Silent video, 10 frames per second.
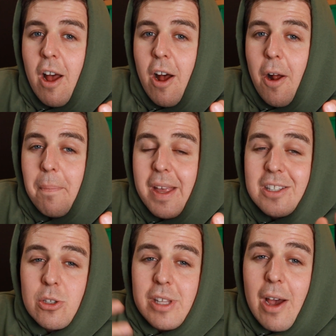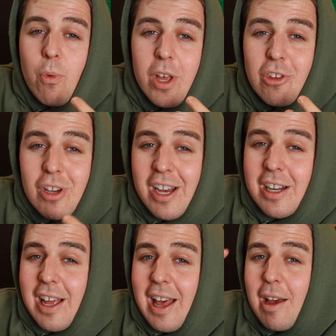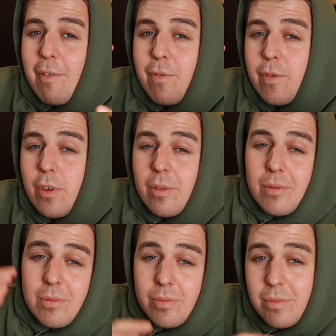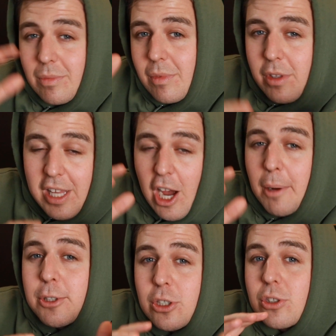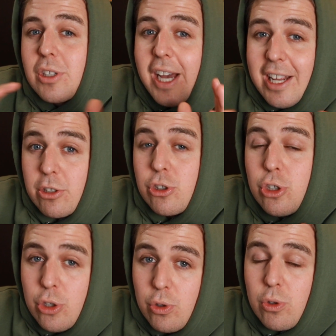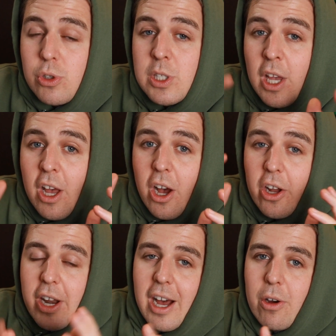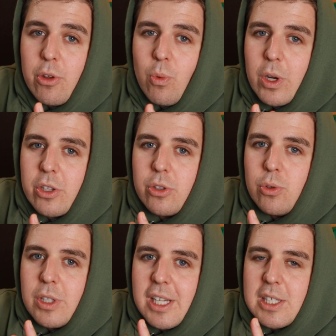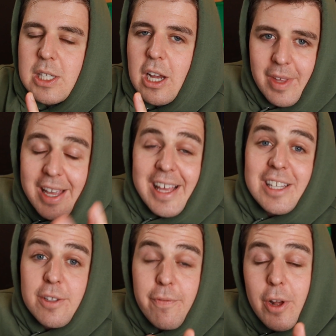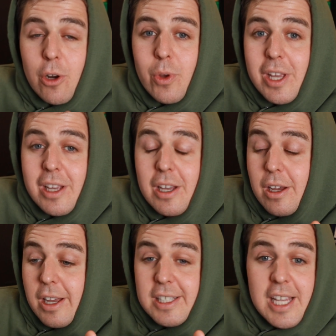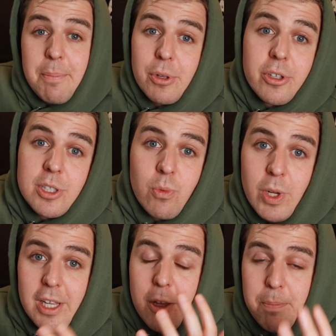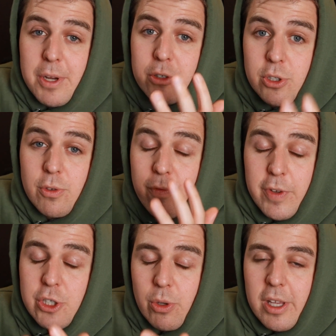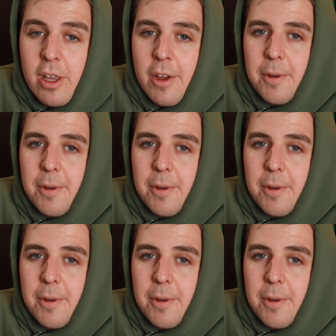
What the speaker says: And so that way, you kind of have the option to kind of choose on how you want to do this in case the following example doesn't really appear to you visually.